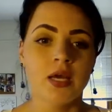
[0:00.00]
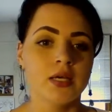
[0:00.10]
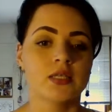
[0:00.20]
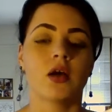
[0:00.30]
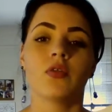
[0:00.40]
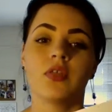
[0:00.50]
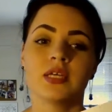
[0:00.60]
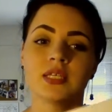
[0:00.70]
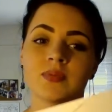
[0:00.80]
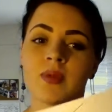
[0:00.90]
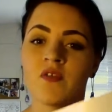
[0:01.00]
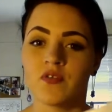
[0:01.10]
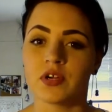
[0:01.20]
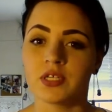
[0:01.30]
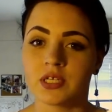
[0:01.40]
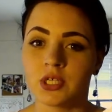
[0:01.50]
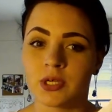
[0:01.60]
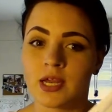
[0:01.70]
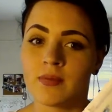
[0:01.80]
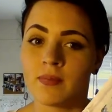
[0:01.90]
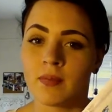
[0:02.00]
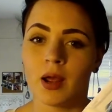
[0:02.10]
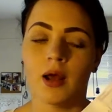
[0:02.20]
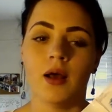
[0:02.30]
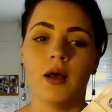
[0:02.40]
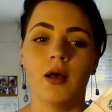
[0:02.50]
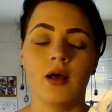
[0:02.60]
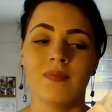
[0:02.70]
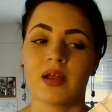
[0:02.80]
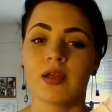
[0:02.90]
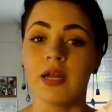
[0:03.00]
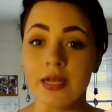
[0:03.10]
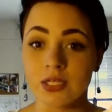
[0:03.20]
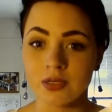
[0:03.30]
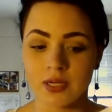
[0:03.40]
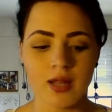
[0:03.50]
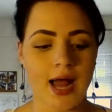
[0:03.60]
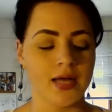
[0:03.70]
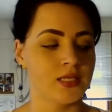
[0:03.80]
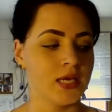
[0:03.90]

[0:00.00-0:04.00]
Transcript: So this is my first century American history class,